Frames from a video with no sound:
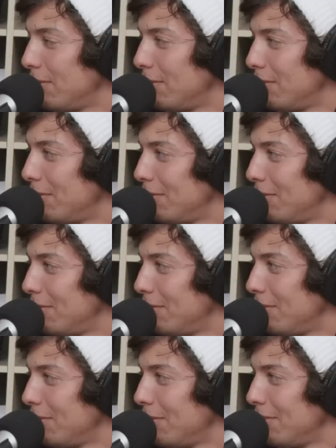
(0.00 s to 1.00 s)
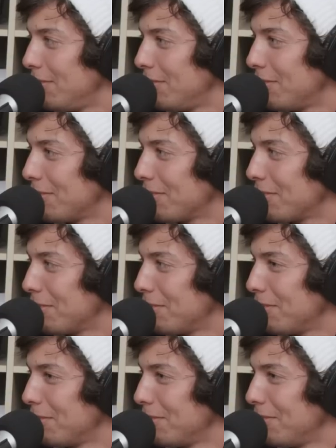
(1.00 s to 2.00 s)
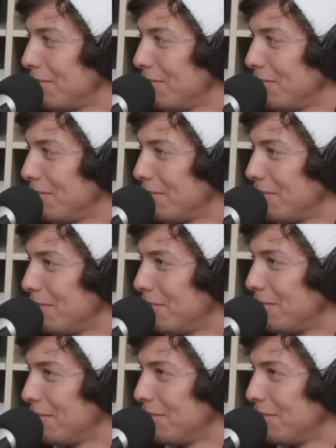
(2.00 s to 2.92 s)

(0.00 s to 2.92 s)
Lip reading: (not speaking)